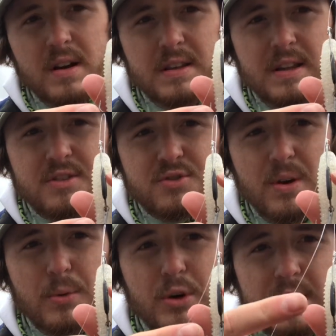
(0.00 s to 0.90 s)
that this
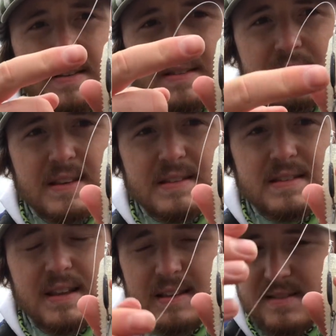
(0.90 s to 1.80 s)
treble hook is as